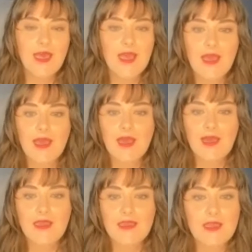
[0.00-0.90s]

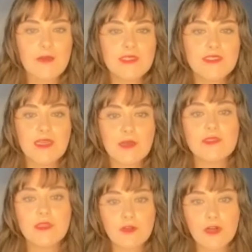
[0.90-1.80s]
And it was
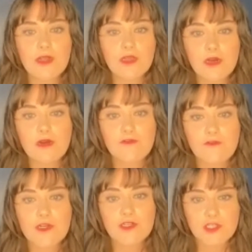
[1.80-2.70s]
a learning curve
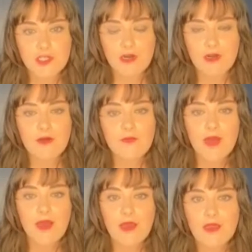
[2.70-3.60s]
for sure,
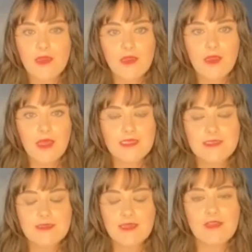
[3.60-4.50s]
but
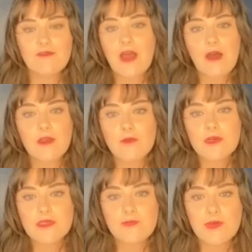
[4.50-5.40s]
it's invaluable
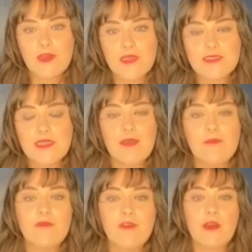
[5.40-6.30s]
experience. And I'm
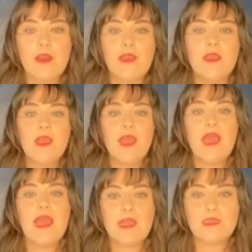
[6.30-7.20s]
a very
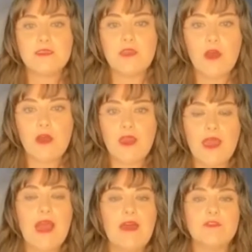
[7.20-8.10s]
hands-on.
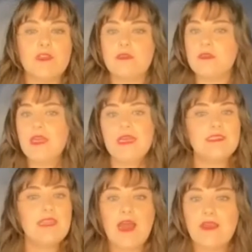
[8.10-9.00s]
I have to
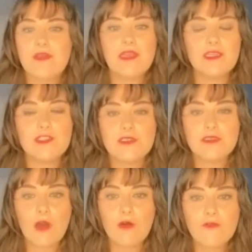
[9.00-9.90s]
dive in and just
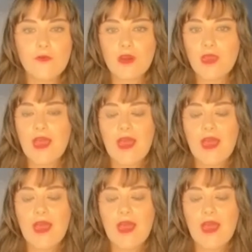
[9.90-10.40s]
go for it,